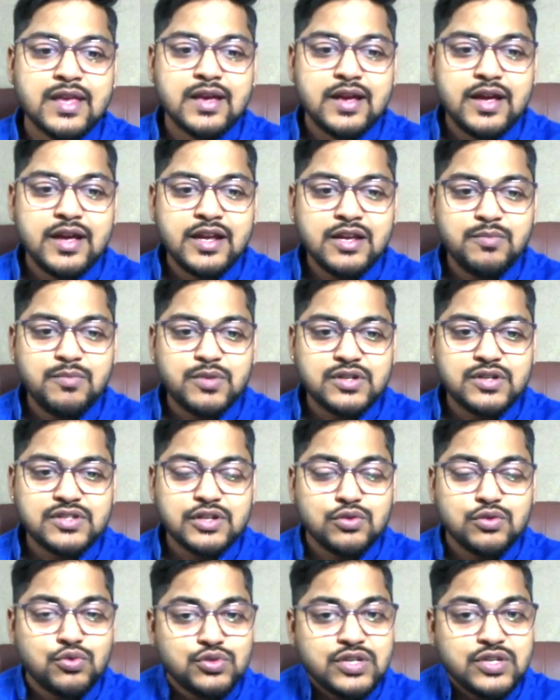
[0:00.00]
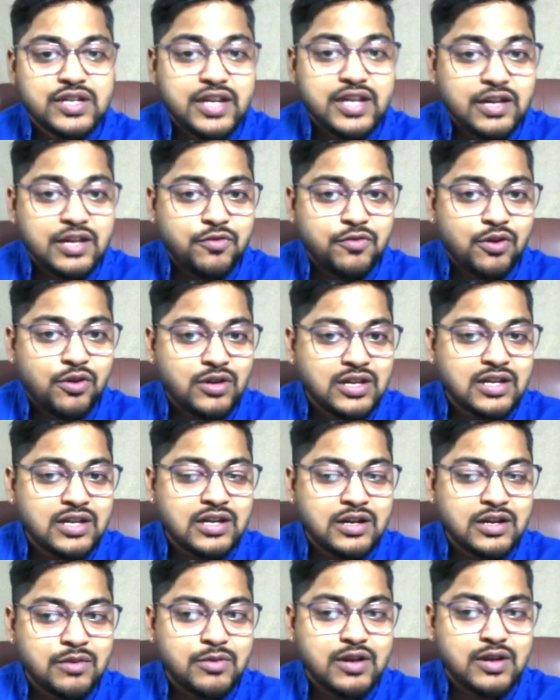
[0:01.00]
Any person who's a defaulter
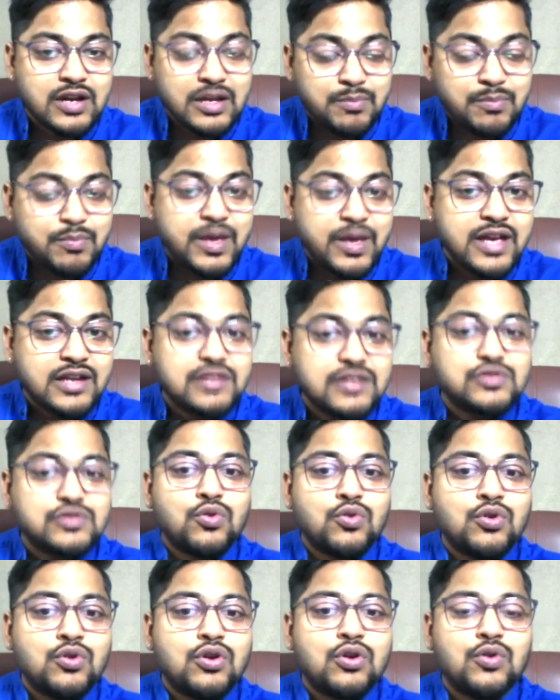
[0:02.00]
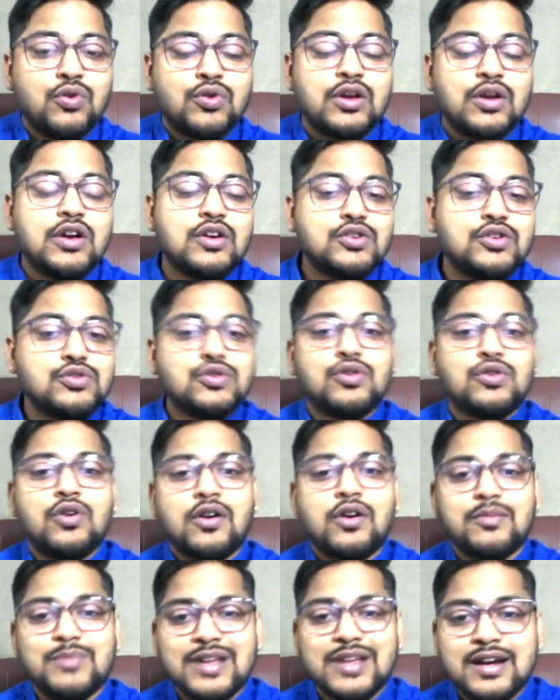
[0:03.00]
in repaying his own loan should
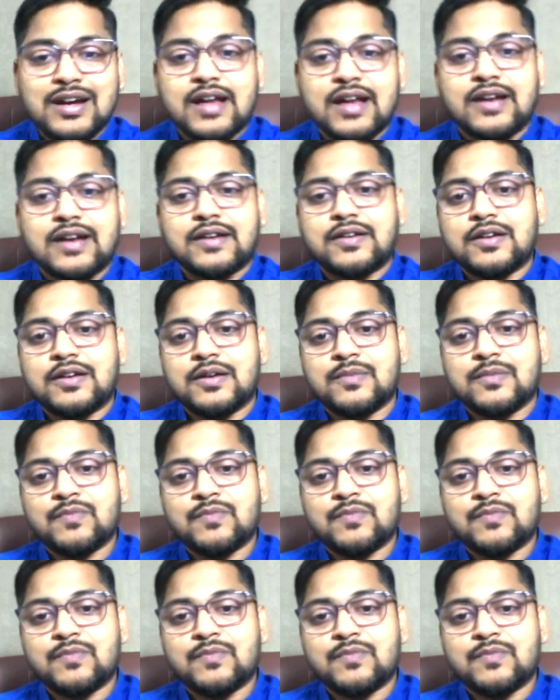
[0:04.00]
not be a director.